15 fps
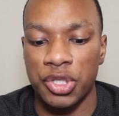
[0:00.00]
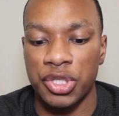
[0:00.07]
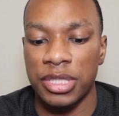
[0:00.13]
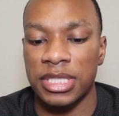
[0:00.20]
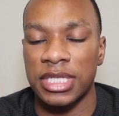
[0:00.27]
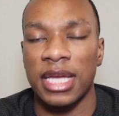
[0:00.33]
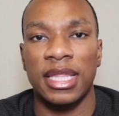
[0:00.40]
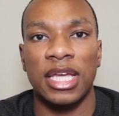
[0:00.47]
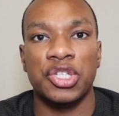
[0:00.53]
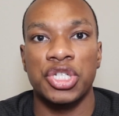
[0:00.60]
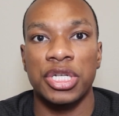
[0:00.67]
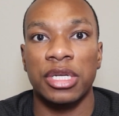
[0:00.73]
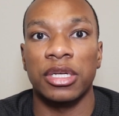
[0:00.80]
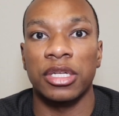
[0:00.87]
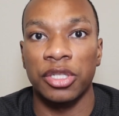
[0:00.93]
She's saying that
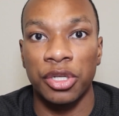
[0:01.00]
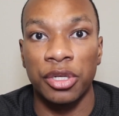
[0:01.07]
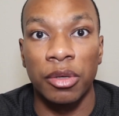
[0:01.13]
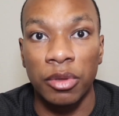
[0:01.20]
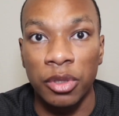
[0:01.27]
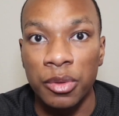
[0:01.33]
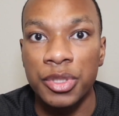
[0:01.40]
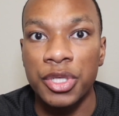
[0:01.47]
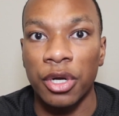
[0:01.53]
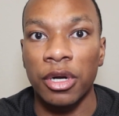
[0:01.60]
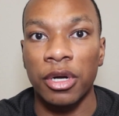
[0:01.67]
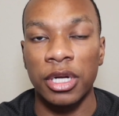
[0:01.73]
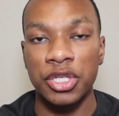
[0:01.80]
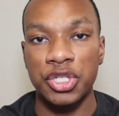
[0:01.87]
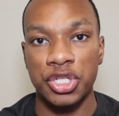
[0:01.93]
she could, you know, lose
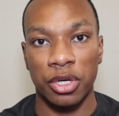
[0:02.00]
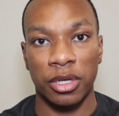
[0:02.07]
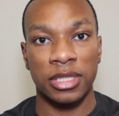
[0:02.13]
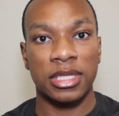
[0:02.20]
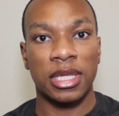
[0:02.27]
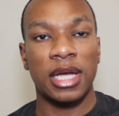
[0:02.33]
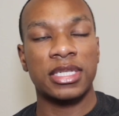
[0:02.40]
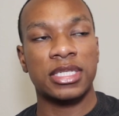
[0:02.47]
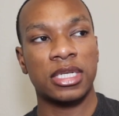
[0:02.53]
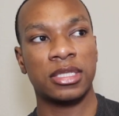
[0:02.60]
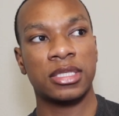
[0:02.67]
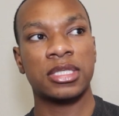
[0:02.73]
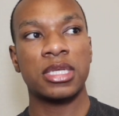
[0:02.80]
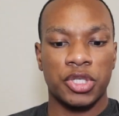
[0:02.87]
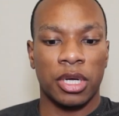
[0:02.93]
her insurance license.